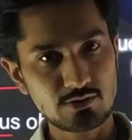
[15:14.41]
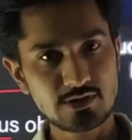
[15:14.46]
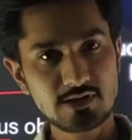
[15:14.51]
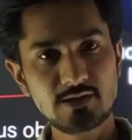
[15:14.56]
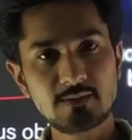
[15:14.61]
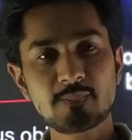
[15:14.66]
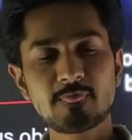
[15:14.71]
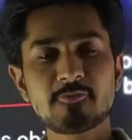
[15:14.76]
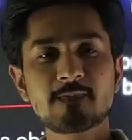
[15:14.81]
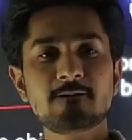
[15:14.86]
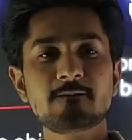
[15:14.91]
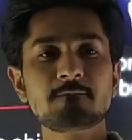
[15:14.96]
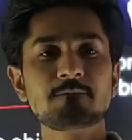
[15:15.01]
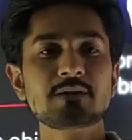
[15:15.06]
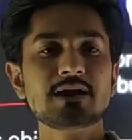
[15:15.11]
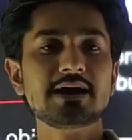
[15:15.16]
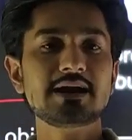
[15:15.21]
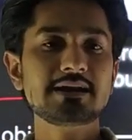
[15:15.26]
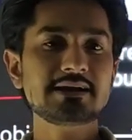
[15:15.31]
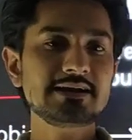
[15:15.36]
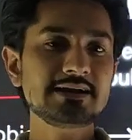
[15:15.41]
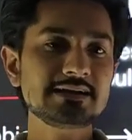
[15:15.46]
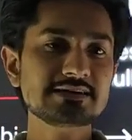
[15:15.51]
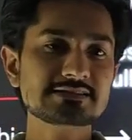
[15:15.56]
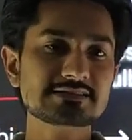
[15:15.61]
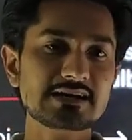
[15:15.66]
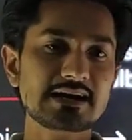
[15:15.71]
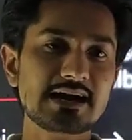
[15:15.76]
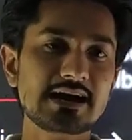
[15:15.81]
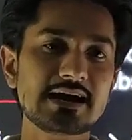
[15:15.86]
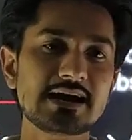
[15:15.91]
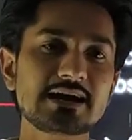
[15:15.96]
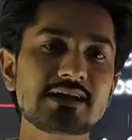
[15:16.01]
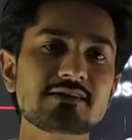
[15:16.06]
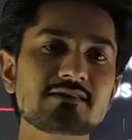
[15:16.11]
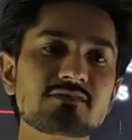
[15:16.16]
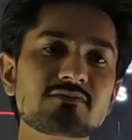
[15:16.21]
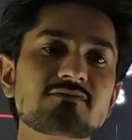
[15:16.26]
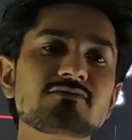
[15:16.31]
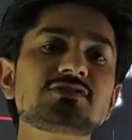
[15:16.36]
Okay, planets
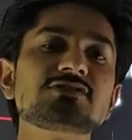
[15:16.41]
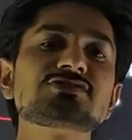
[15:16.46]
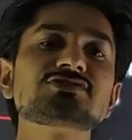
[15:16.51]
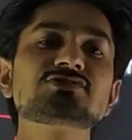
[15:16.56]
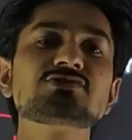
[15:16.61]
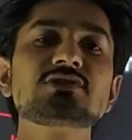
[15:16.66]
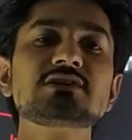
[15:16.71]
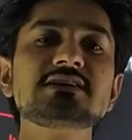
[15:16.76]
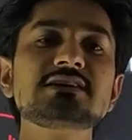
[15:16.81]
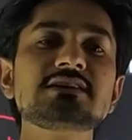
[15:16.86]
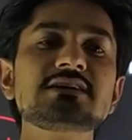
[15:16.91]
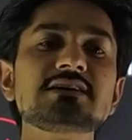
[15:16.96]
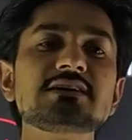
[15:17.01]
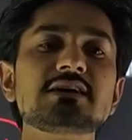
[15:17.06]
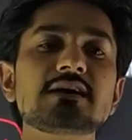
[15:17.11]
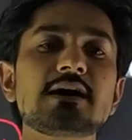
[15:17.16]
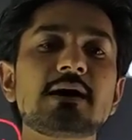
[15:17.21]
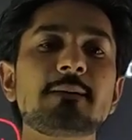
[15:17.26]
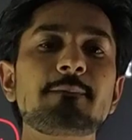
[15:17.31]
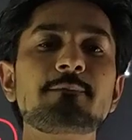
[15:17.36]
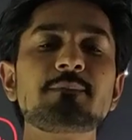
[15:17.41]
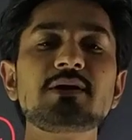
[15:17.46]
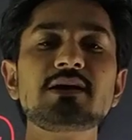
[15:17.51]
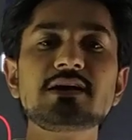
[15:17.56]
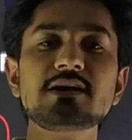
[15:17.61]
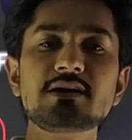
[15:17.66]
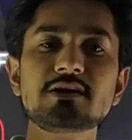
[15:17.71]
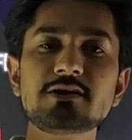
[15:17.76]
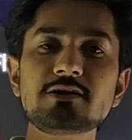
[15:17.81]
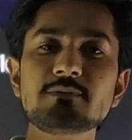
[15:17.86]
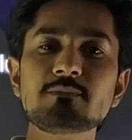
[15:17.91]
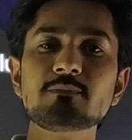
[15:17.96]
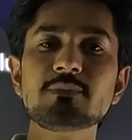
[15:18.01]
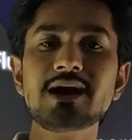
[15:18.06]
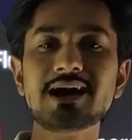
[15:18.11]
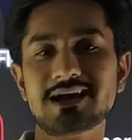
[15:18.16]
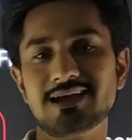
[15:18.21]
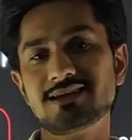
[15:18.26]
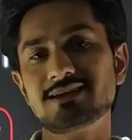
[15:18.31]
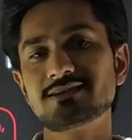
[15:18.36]
are visually appeared
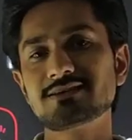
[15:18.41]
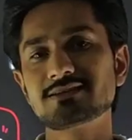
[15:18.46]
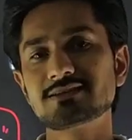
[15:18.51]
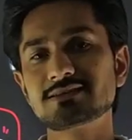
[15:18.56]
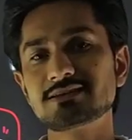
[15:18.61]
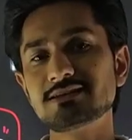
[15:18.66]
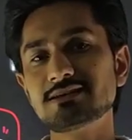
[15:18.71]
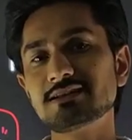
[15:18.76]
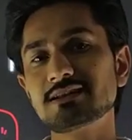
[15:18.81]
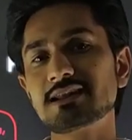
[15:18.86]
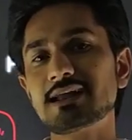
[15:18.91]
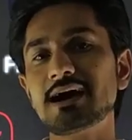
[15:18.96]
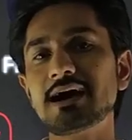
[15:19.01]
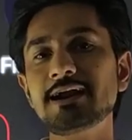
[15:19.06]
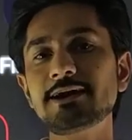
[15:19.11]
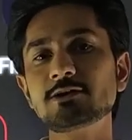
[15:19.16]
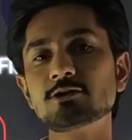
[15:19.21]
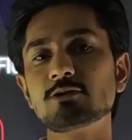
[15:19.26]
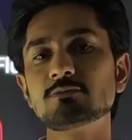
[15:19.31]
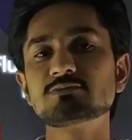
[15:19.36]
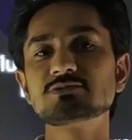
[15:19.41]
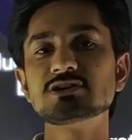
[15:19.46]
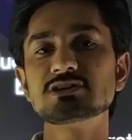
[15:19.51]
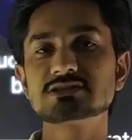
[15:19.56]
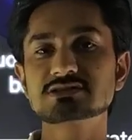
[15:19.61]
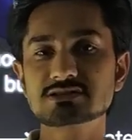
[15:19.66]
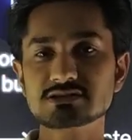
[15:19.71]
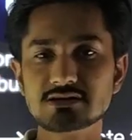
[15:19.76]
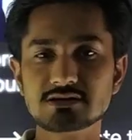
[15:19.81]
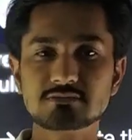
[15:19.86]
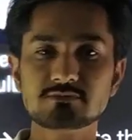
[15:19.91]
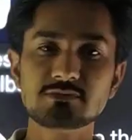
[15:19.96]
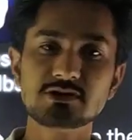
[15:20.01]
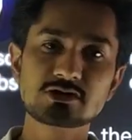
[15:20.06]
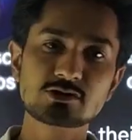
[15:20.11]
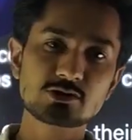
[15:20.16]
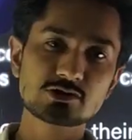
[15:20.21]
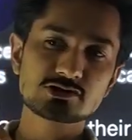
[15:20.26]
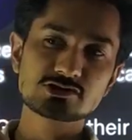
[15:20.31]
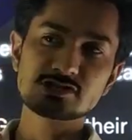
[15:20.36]
by the light of the sun,
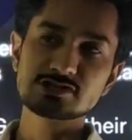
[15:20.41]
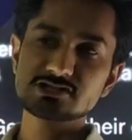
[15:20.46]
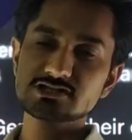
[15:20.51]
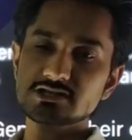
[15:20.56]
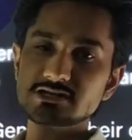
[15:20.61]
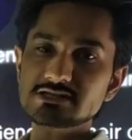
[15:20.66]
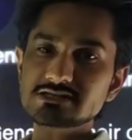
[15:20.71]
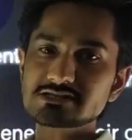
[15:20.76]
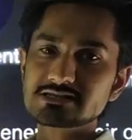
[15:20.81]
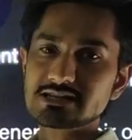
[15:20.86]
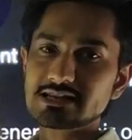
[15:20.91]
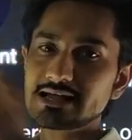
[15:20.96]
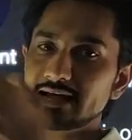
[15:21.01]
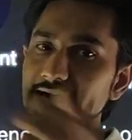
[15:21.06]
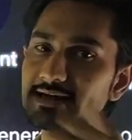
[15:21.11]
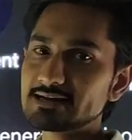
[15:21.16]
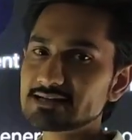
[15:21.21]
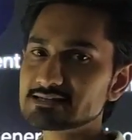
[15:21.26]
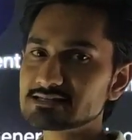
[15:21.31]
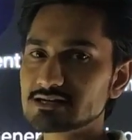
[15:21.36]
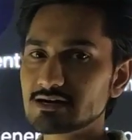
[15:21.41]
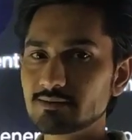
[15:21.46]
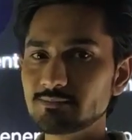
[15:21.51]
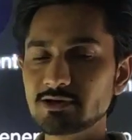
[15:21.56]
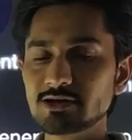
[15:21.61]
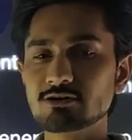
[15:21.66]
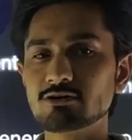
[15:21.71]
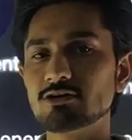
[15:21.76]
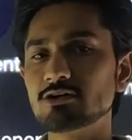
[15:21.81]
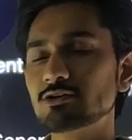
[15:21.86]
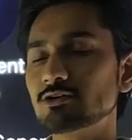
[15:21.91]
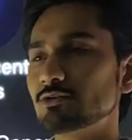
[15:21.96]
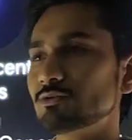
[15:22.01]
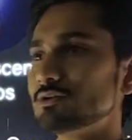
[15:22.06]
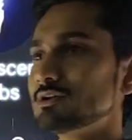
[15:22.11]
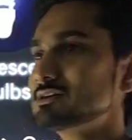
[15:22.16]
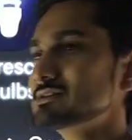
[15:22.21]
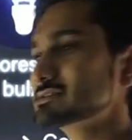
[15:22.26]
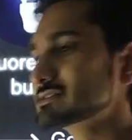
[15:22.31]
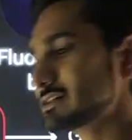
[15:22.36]
because the sun's light is coming on
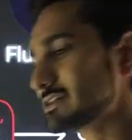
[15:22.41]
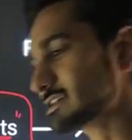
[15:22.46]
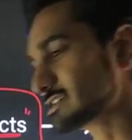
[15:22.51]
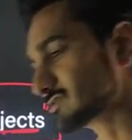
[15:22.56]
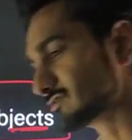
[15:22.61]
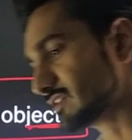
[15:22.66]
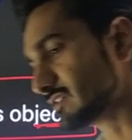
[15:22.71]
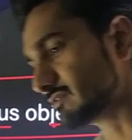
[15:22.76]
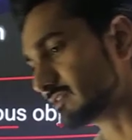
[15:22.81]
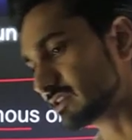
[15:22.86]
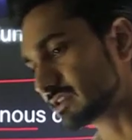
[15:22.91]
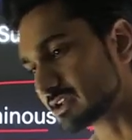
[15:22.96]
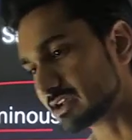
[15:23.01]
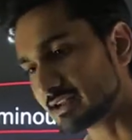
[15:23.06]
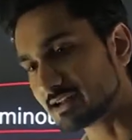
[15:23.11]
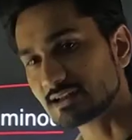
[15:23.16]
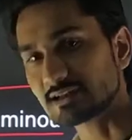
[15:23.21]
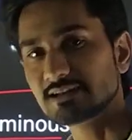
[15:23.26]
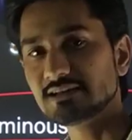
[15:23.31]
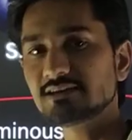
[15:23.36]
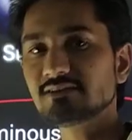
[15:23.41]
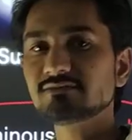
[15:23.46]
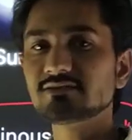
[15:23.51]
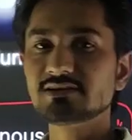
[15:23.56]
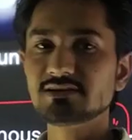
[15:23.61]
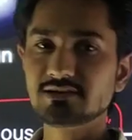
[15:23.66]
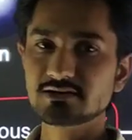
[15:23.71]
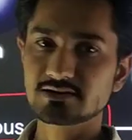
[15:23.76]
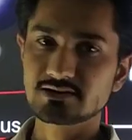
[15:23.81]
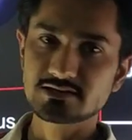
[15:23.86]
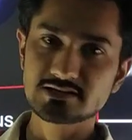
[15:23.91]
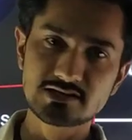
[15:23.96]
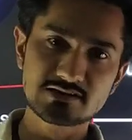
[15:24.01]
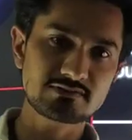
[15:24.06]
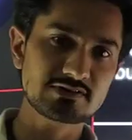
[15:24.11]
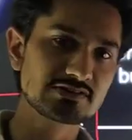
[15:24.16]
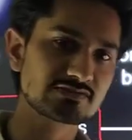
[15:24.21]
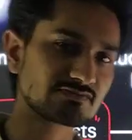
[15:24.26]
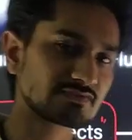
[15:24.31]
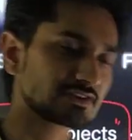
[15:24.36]
to us, that's why we can live here,
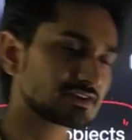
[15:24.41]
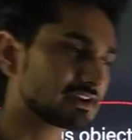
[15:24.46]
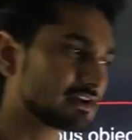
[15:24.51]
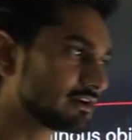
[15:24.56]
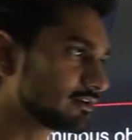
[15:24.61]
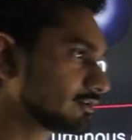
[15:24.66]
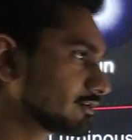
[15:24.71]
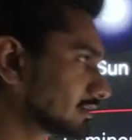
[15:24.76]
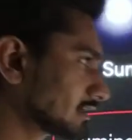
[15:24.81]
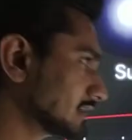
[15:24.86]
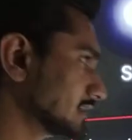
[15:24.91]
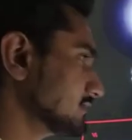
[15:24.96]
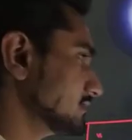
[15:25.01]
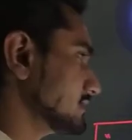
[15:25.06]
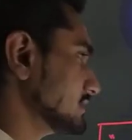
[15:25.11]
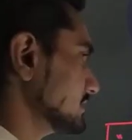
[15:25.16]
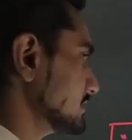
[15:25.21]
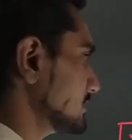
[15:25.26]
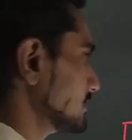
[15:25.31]
otherwise we cannot live here.